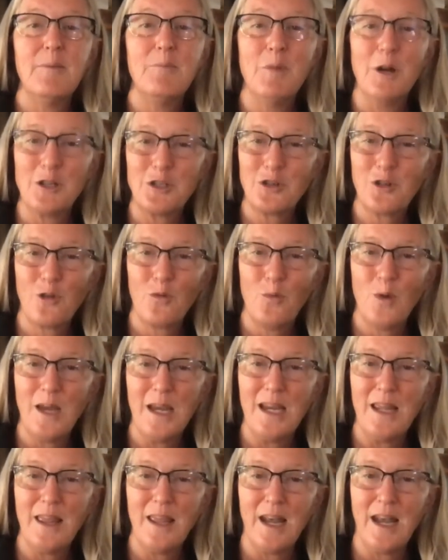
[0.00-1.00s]
much the
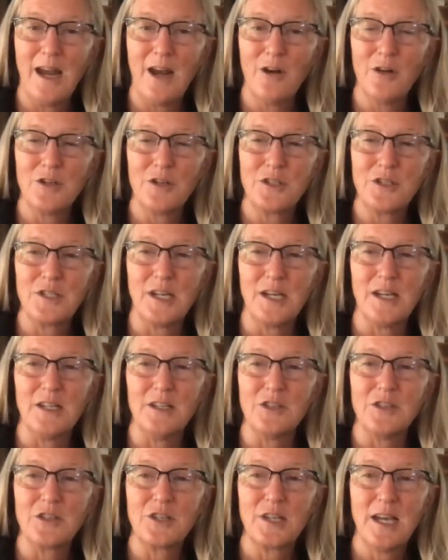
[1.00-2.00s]
way that ours
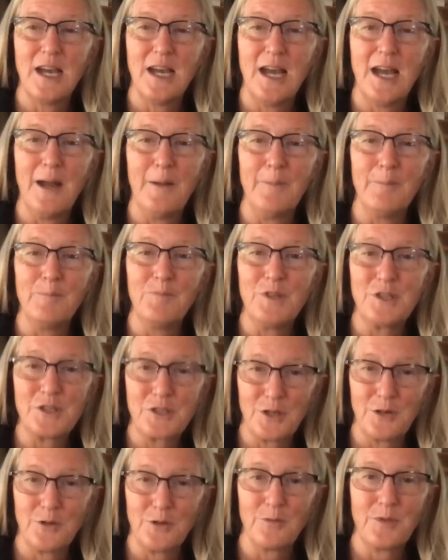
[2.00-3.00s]
does.
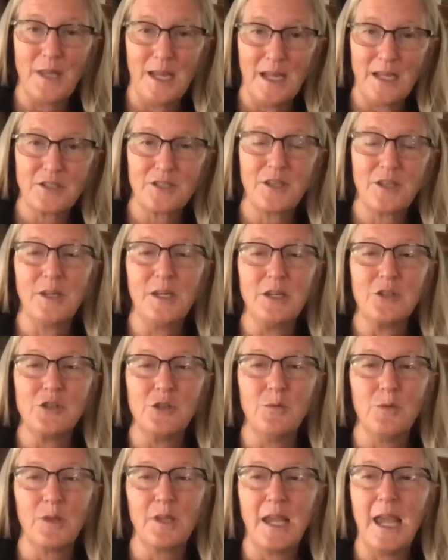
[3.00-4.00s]
So that's the
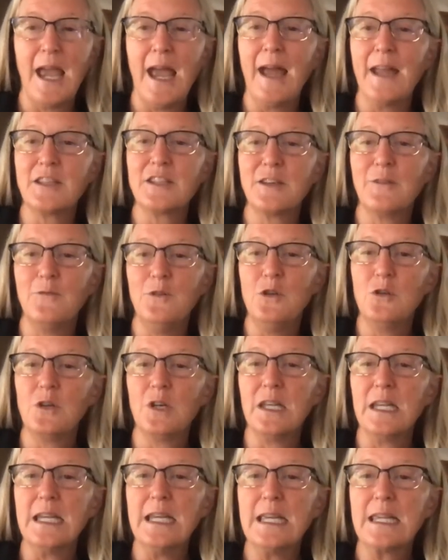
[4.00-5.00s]
issue with cats. If you
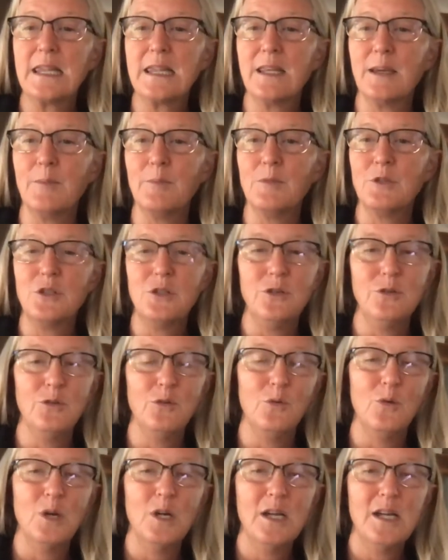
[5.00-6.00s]
can get them
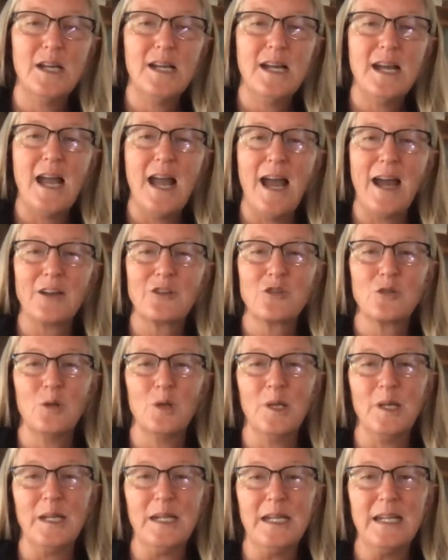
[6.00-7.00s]
to
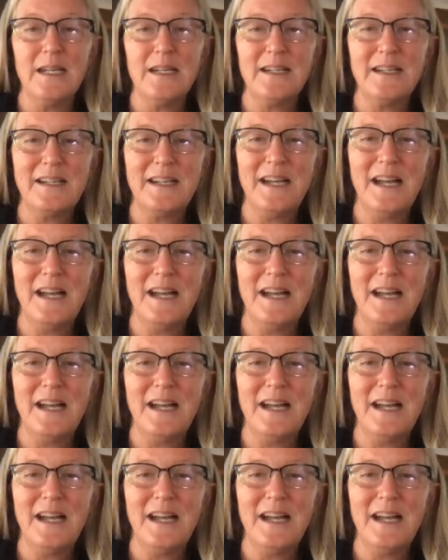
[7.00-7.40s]
actually,